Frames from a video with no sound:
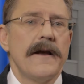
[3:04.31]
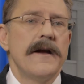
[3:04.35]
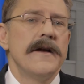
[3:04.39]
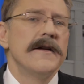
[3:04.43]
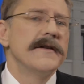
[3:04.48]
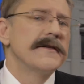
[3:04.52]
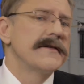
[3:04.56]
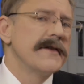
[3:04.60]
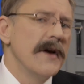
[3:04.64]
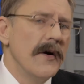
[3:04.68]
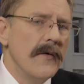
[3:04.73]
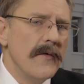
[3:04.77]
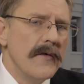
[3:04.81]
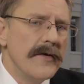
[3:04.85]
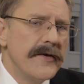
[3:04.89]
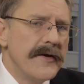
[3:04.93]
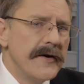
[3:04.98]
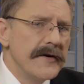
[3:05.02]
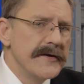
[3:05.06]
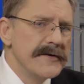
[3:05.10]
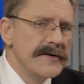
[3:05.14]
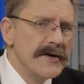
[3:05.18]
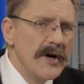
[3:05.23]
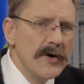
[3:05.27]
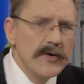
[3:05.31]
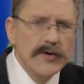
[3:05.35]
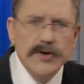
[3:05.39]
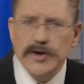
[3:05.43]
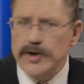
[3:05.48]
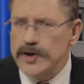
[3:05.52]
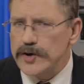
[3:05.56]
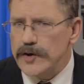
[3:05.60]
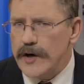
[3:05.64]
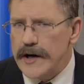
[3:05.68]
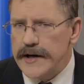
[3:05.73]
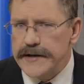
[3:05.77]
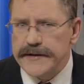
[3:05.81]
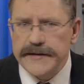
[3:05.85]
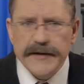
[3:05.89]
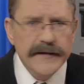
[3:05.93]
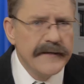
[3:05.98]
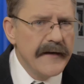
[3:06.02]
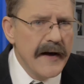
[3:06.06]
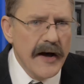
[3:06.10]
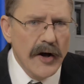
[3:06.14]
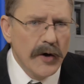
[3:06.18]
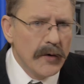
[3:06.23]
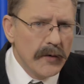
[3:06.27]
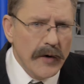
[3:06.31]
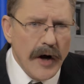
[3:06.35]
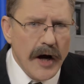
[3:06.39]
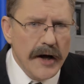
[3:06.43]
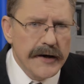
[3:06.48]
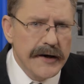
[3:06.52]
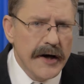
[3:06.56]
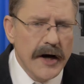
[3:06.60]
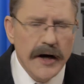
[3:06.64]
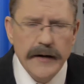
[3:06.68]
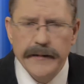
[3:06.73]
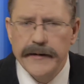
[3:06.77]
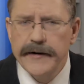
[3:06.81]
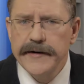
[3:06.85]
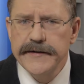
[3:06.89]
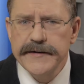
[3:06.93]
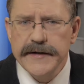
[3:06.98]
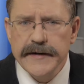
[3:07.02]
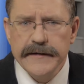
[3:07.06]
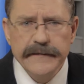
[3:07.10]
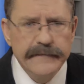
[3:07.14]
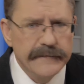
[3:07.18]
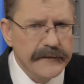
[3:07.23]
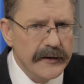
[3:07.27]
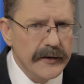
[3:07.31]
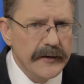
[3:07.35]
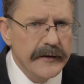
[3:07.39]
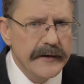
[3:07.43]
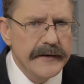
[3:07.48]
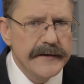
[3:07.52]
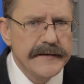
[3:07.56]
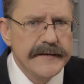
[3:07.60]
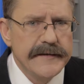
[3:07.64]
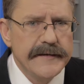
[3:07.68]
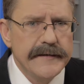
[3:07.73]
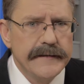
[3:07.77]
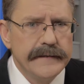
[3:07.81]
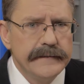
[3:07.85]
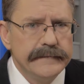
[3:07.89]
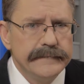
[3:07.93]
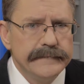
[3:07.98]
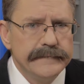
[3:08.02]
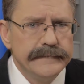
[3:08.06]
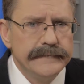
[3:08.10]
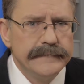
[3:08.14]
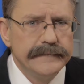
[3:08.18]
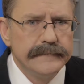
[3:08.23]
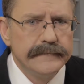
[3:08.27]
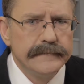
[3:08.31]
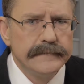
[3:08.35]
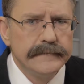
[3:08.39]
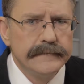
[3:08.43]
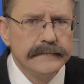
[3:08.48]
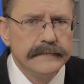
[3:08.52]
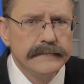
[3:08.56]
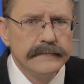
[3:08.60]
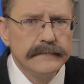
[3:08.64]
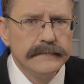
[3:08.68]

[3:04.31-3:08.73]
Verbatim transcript: So there's no trace of L. Ron Hubbard's influence. Uh,